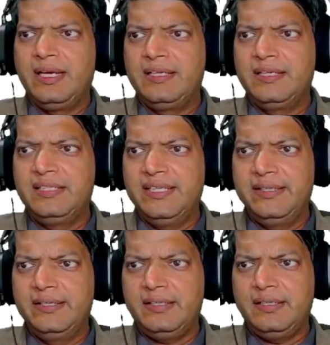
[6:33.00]
and
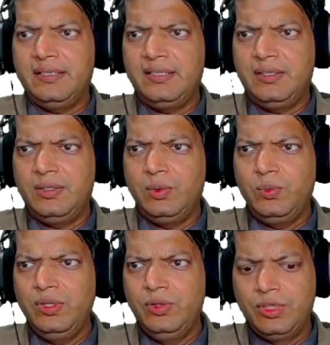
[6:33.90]
then
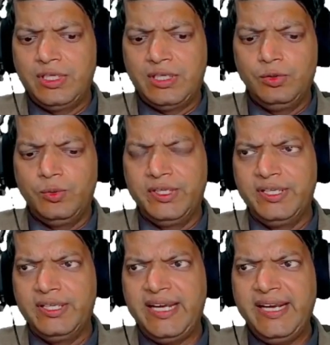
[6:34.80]
we'll go down over
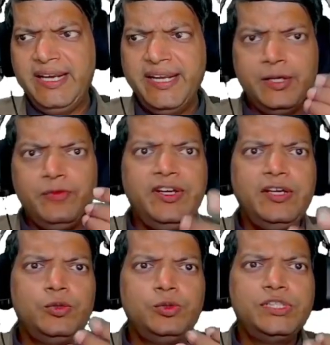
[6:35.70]
here, and here
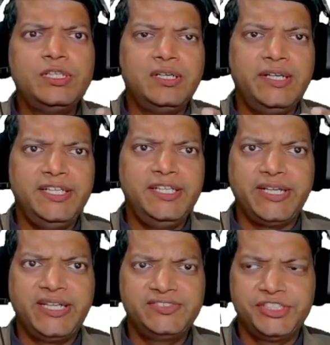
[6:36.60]
we'll do the
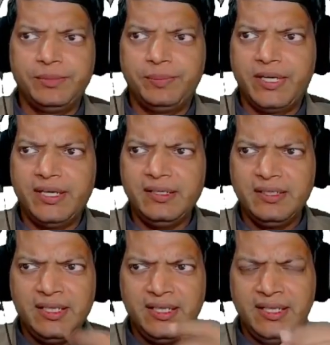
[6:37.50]
initialization part,
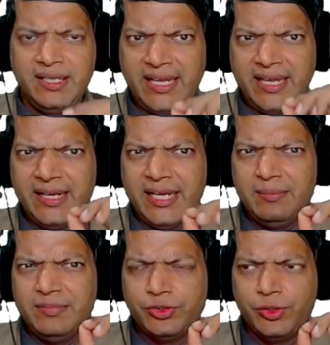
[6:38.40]
and
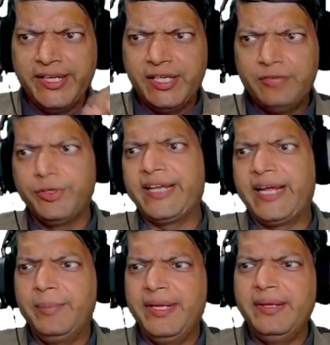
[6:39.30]
I'm just holding it for a
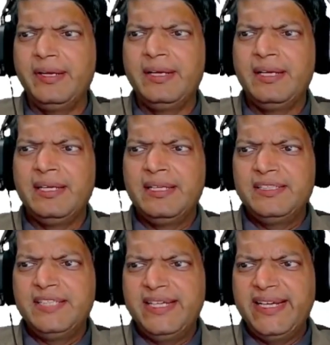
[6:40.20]
time being.
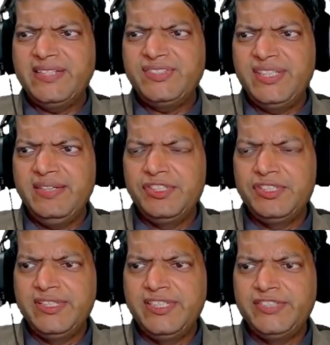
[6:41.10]
The next thing
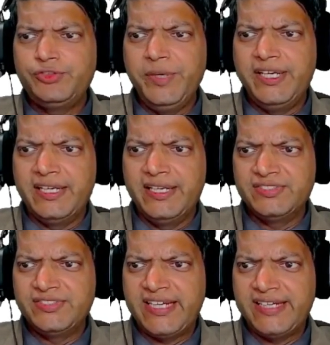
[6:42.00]
which needs to be done
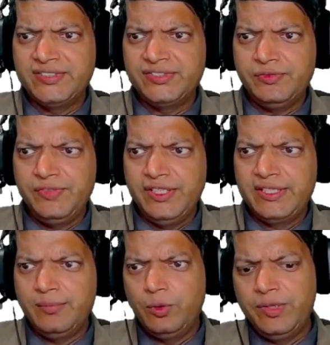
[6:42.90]
is, that is, we
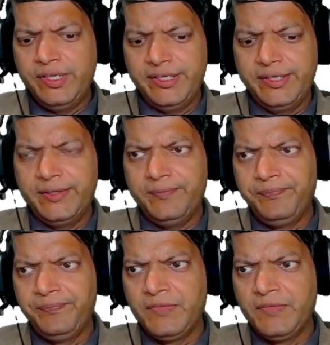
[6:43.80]
come over here,